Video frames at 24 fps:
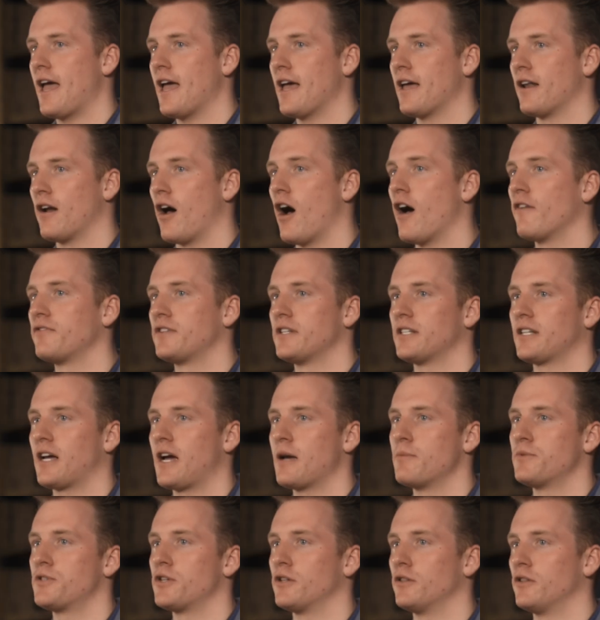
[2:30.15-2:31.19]
and
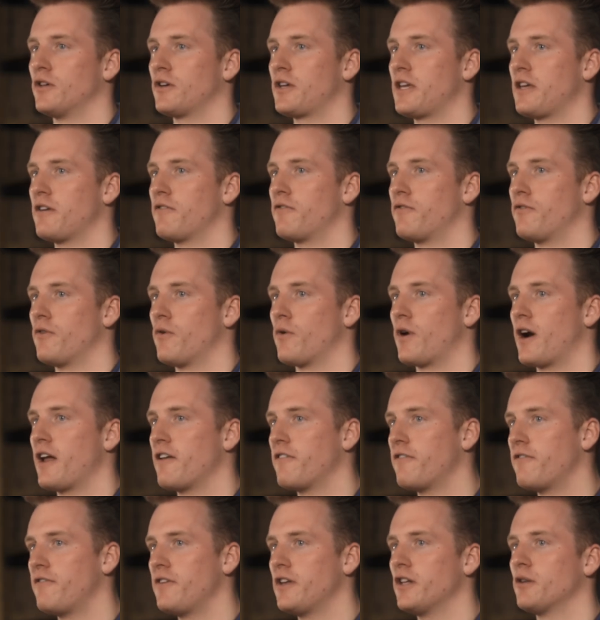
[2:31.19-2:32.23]
oftentimes they're looking for a
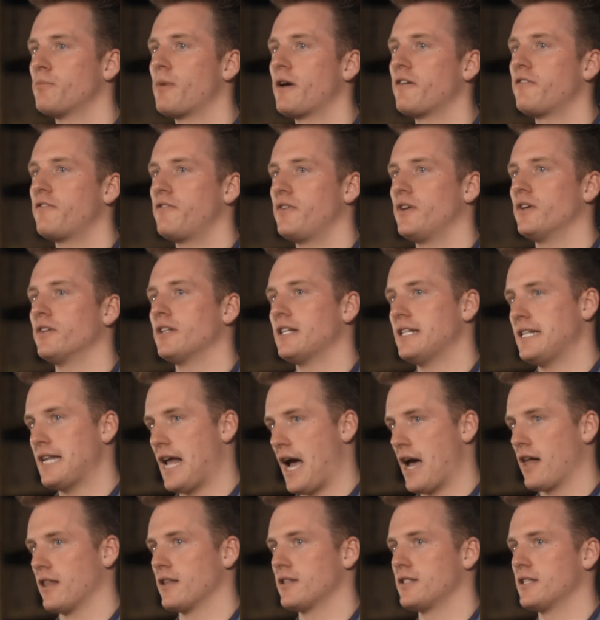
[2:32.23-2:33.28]
field-by-field
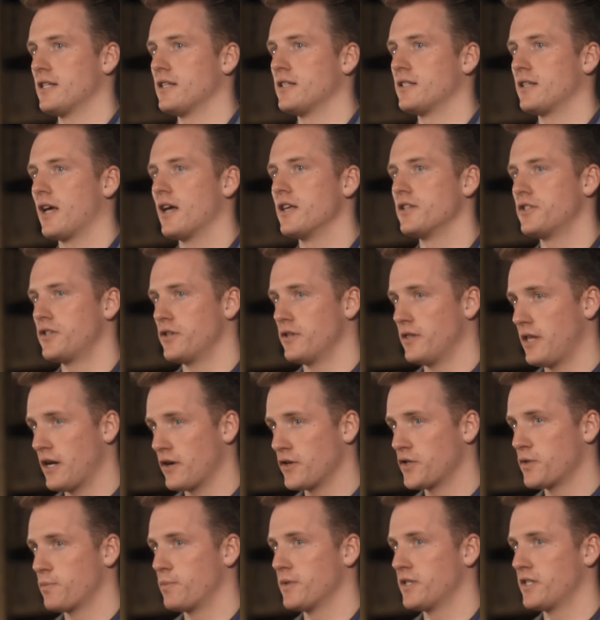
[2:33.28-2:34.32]
analysis as to
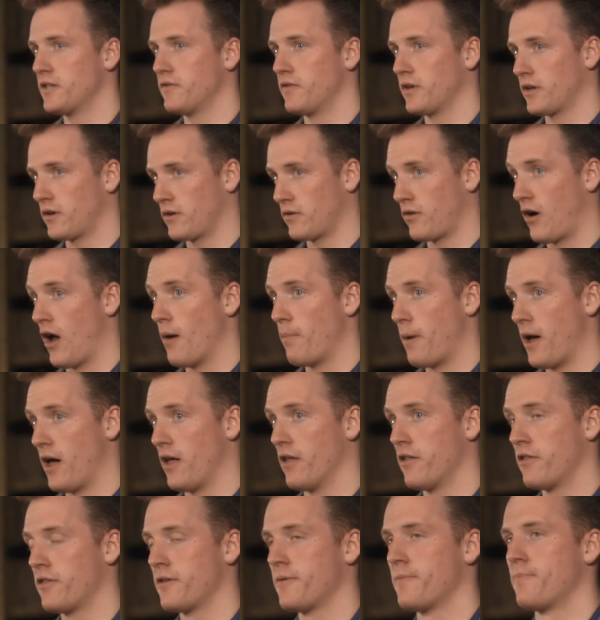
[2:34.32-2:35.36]
their specific crop
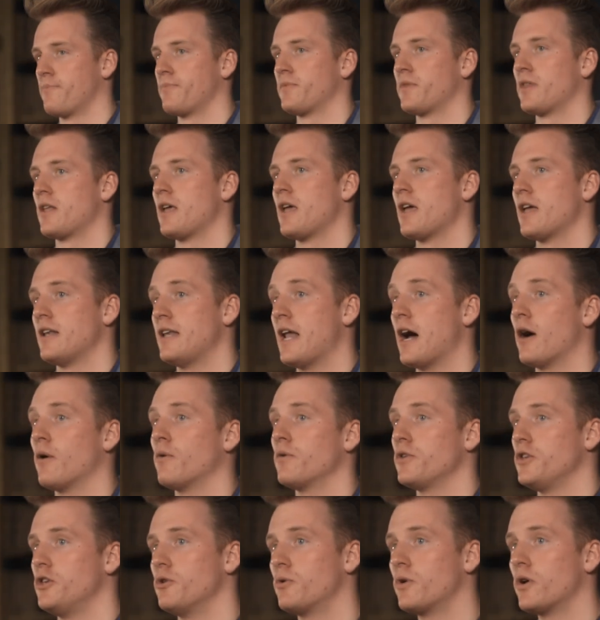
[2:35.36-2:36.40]
health.
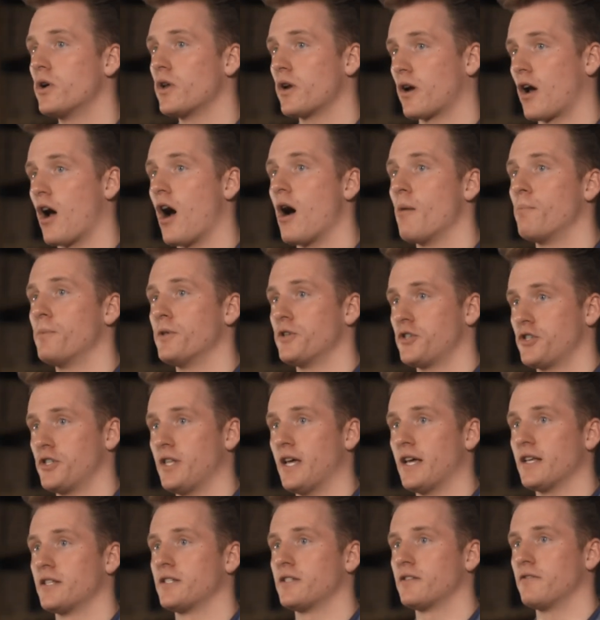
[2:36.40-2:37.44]
Now, you could accomplish
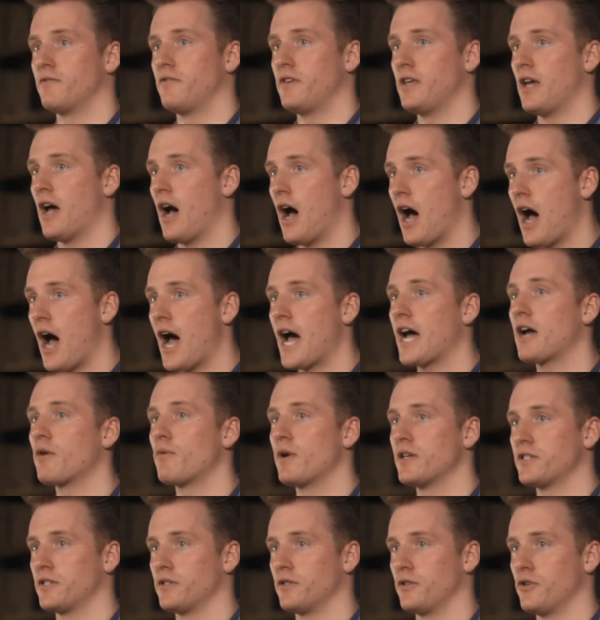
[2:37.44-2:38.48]
this via
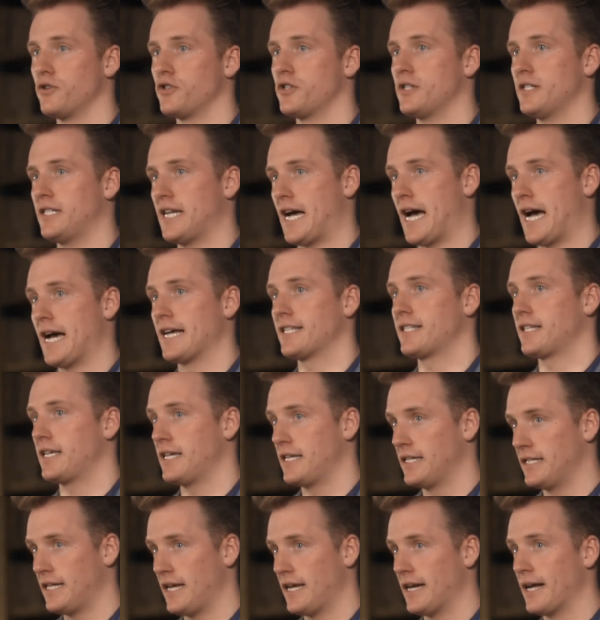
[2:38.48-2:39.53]
high-resolution tasking
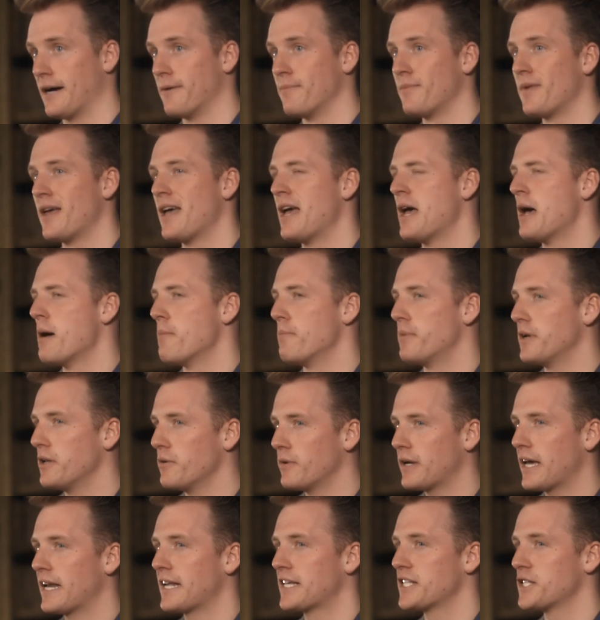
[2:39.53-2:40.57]
data, but it will
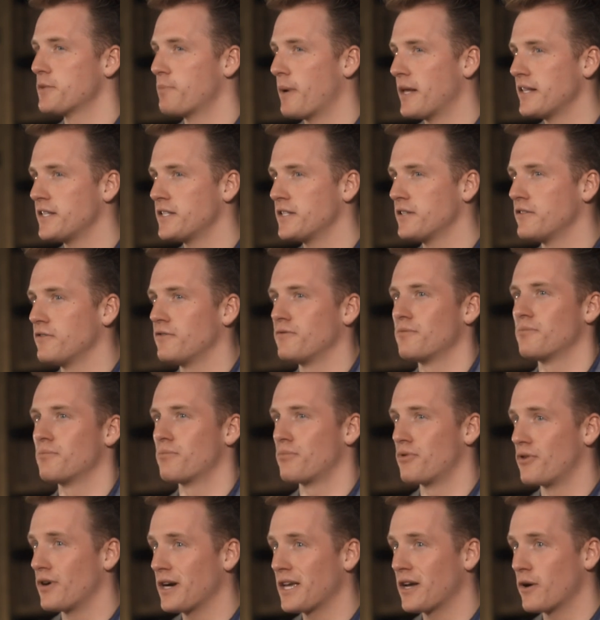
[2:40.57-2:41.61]
get expensive
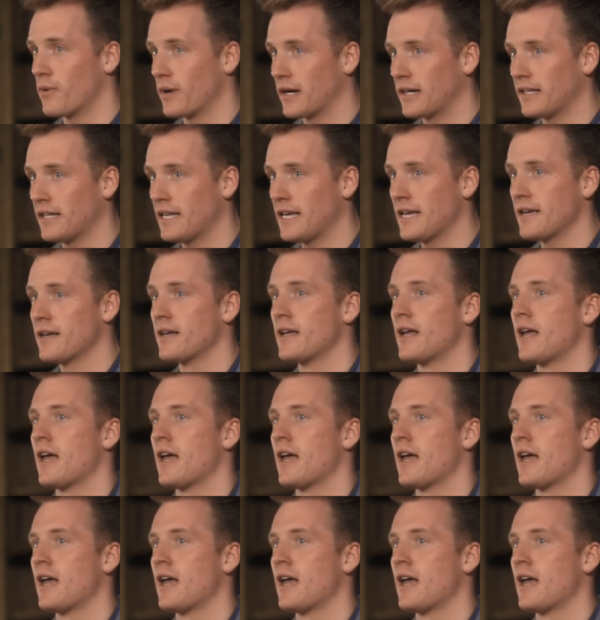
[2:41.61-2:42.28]
pretty quickly.